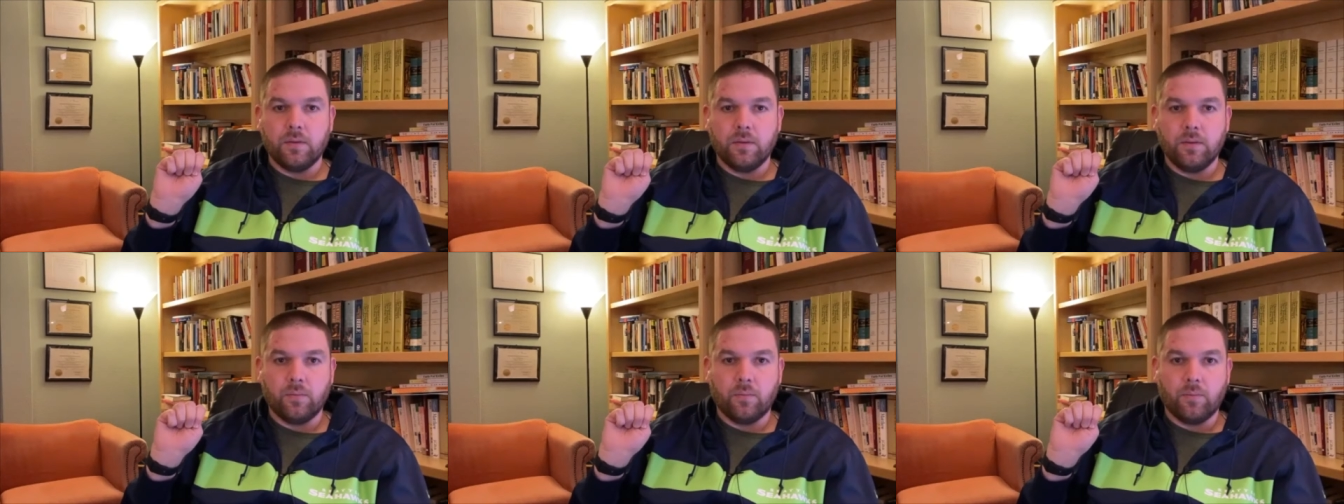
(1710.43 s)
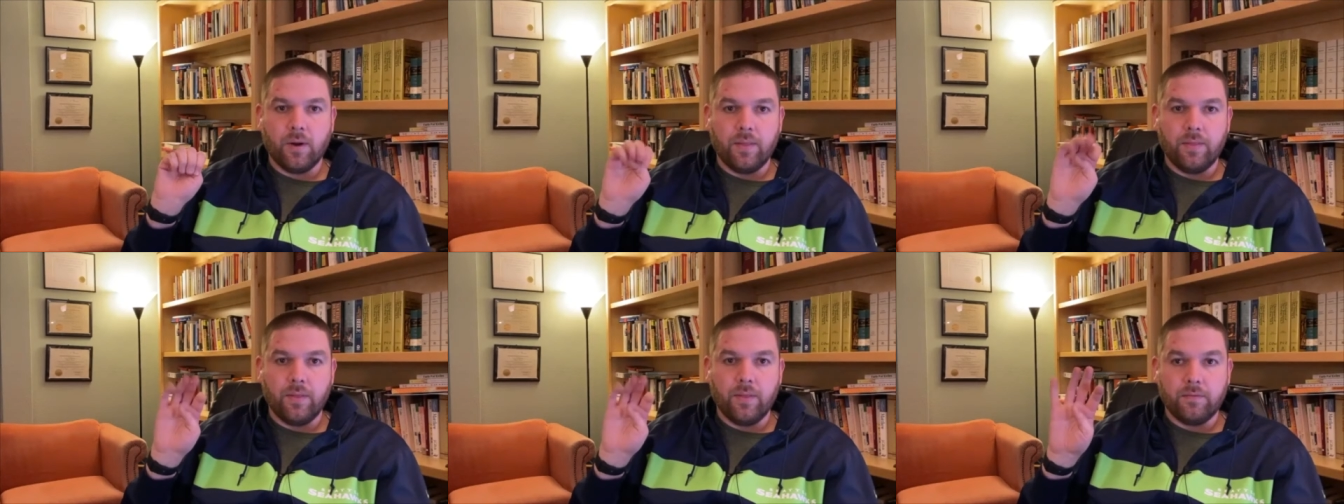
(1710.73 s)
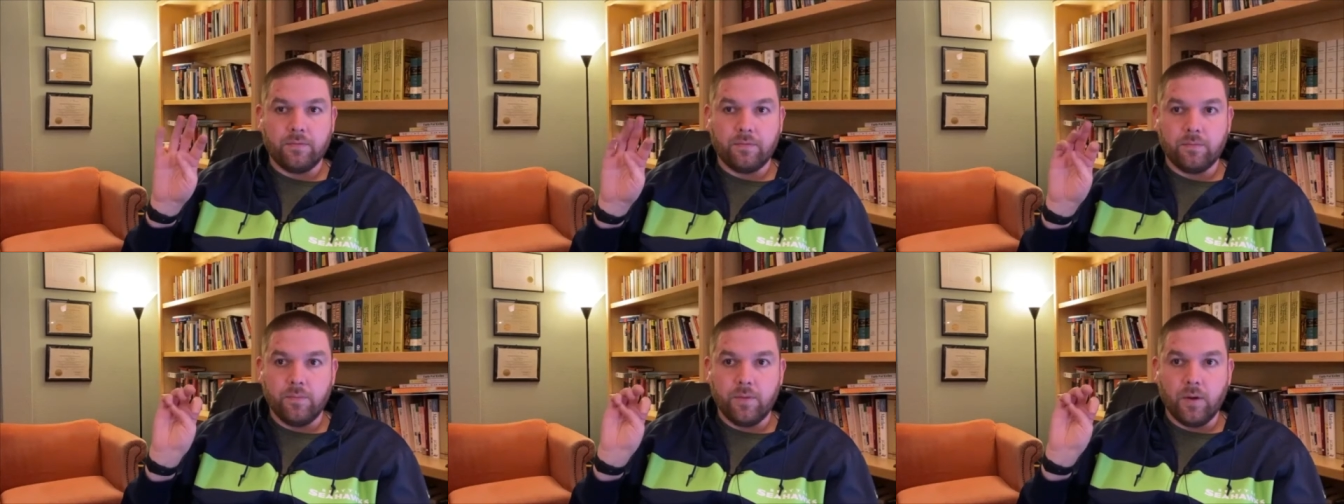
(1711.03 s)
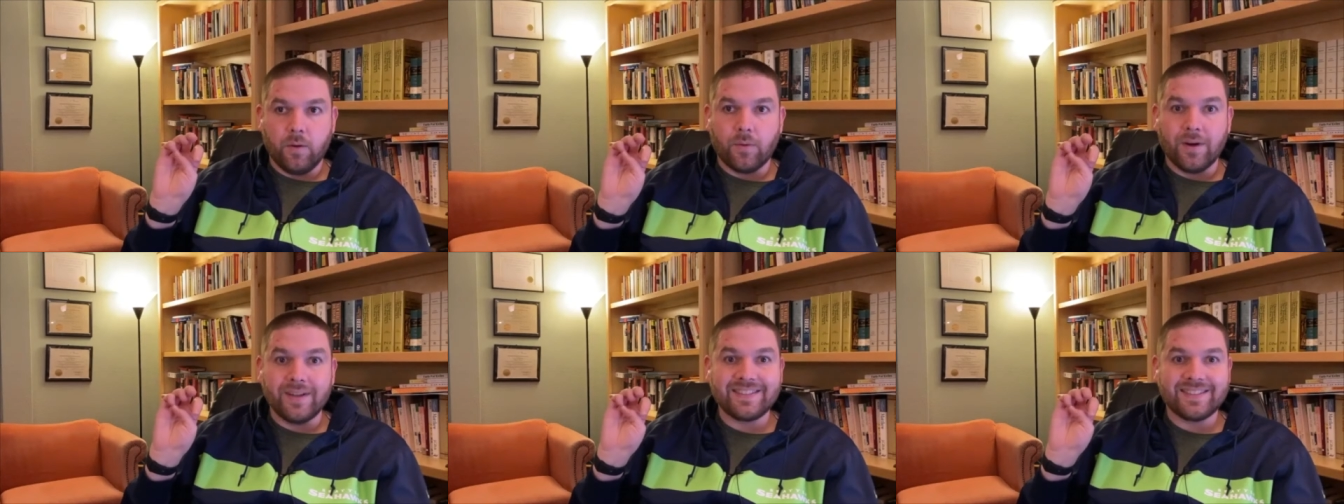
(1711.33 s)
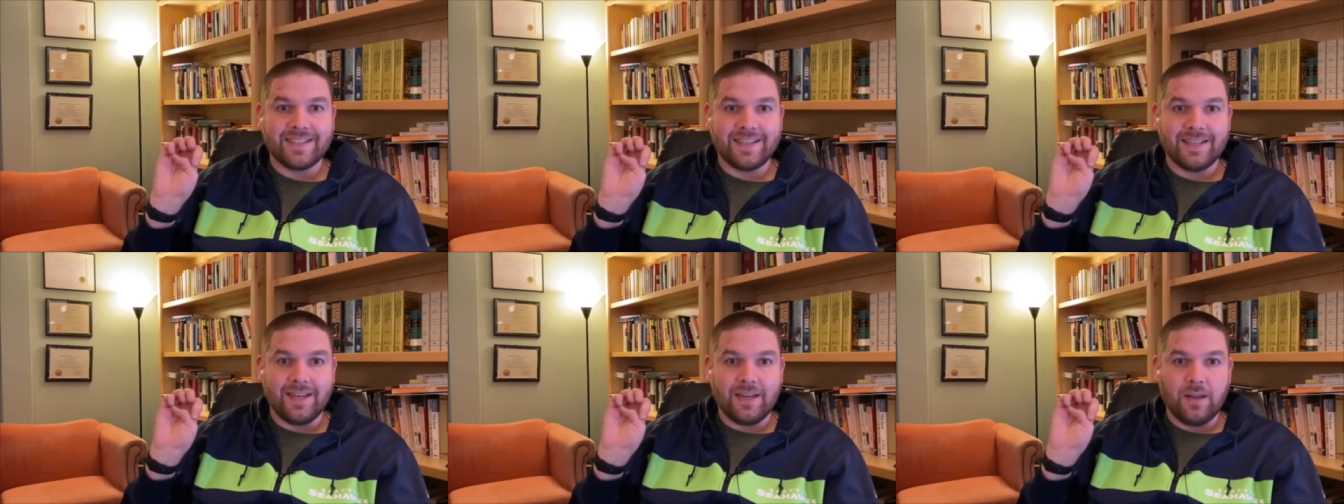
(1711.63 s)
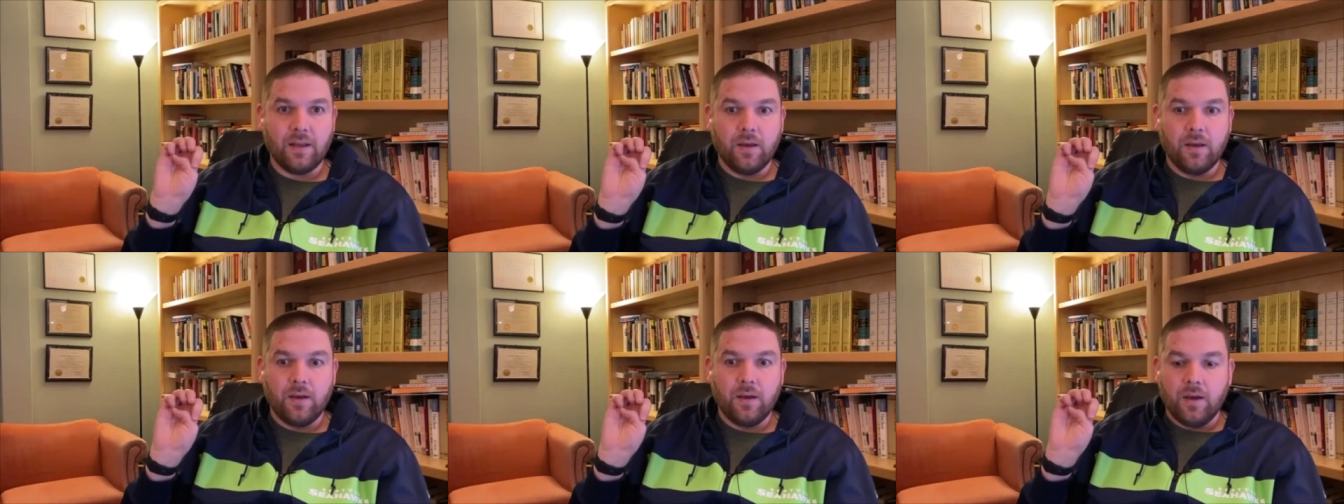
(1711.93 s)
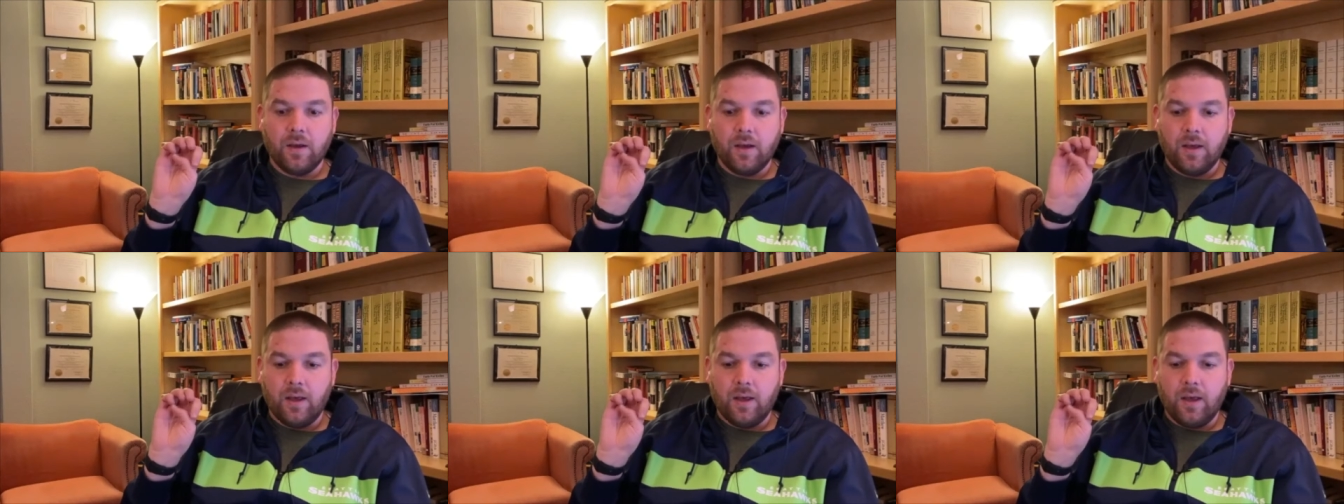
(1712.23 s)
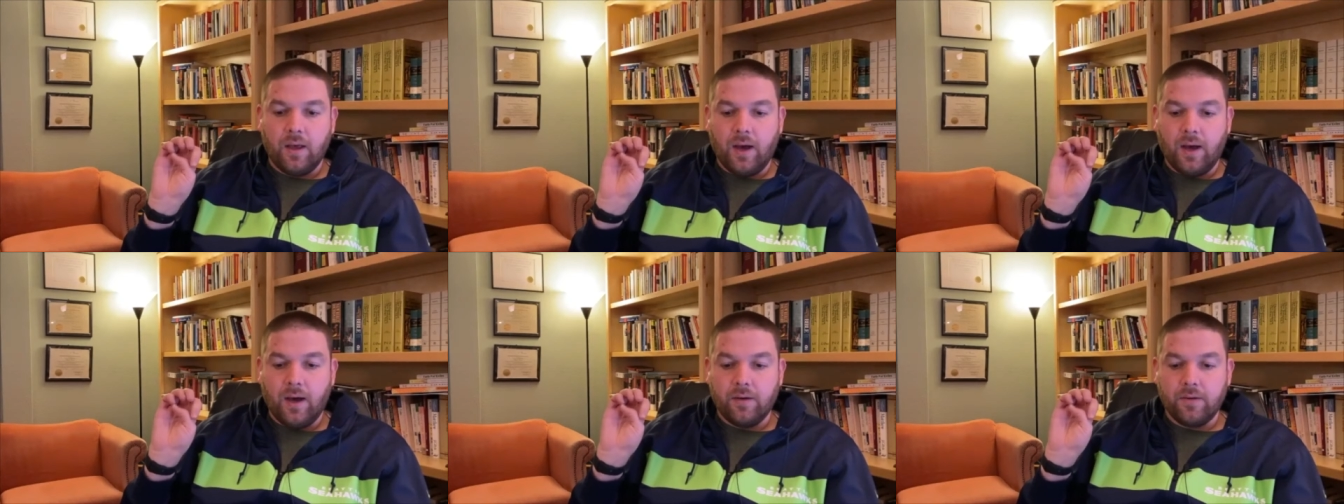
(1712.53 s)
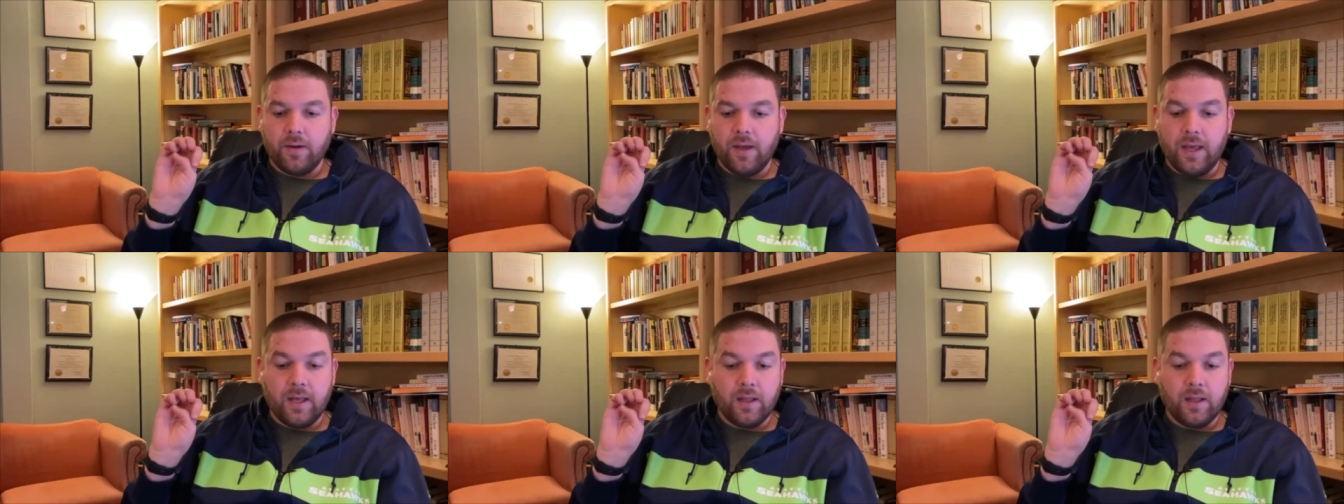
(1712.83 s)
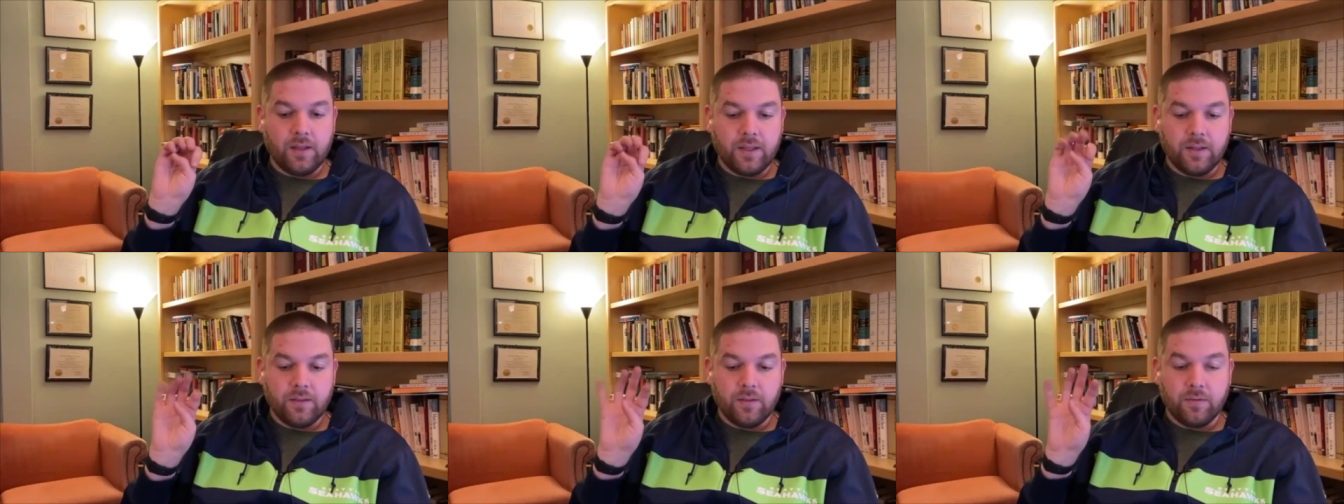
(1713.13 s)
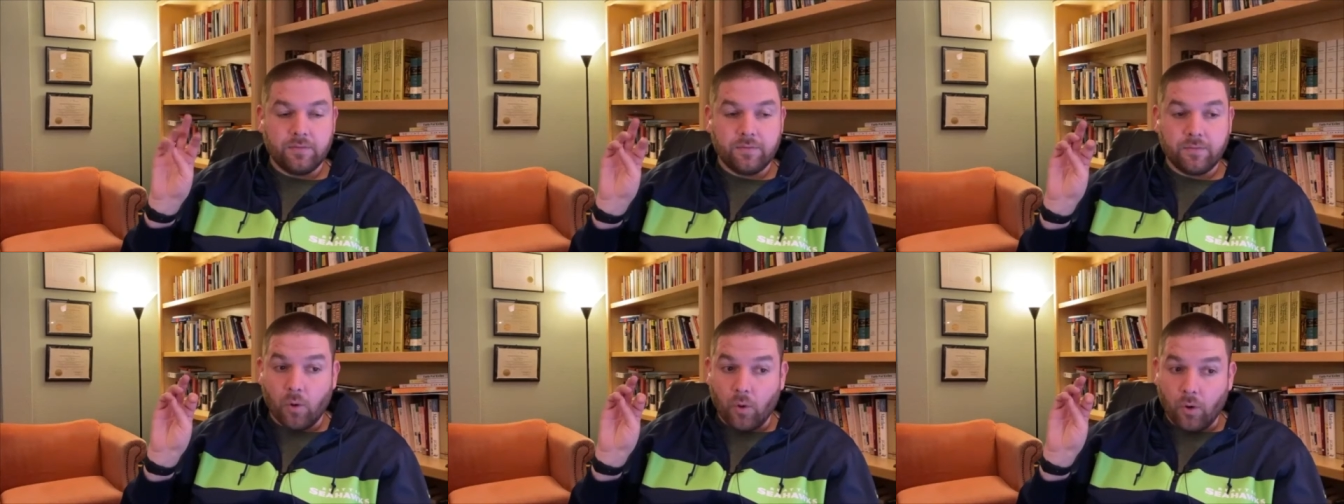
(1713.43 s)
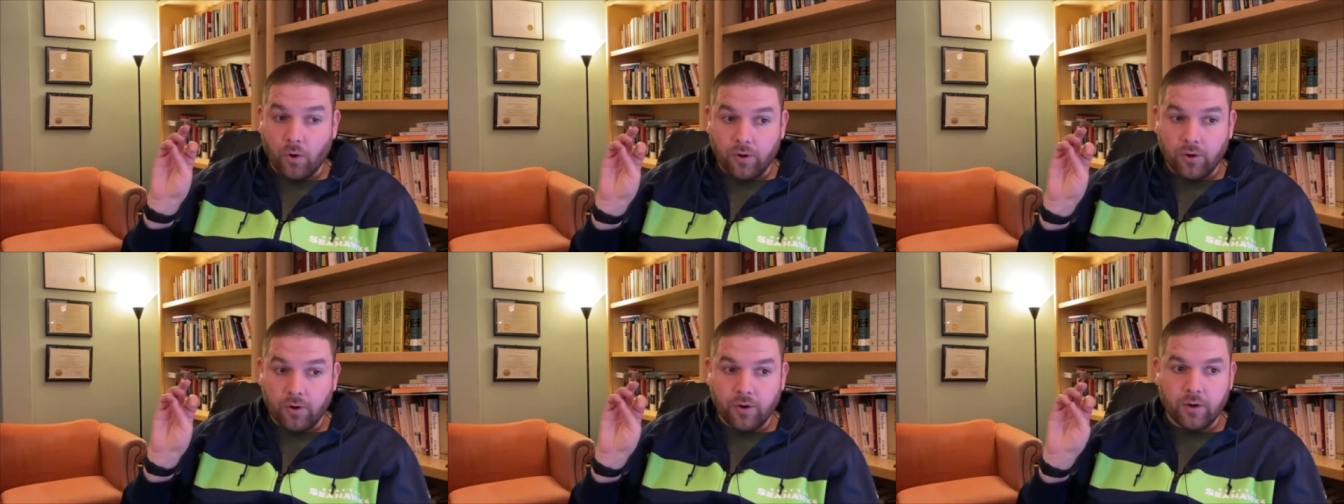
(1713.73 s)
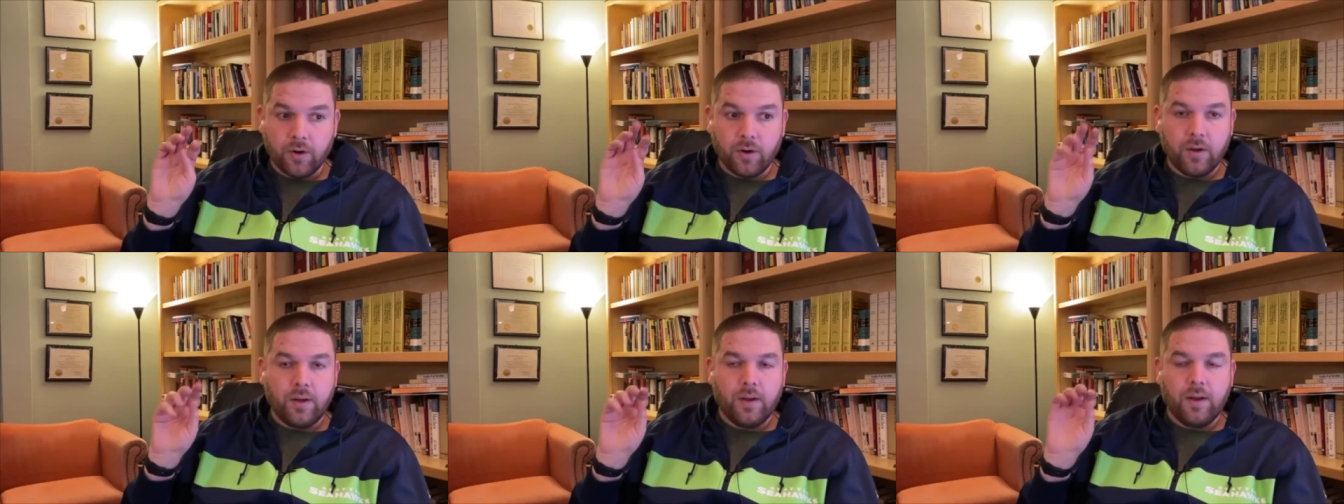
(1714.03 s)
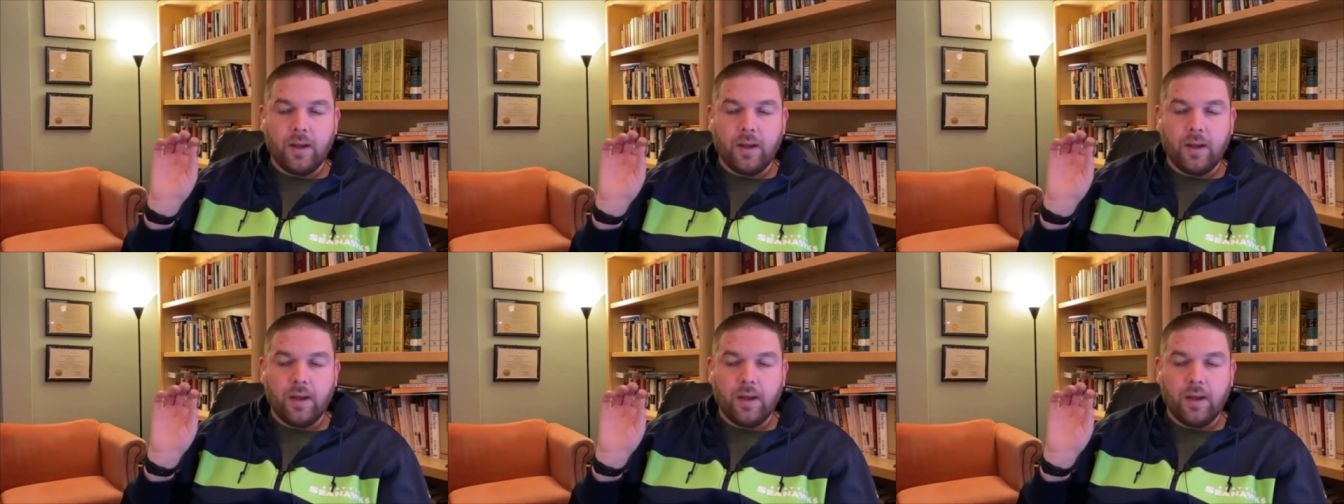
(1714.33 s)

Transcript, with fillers: the, re- the, the resident uh, alien, the foreigner.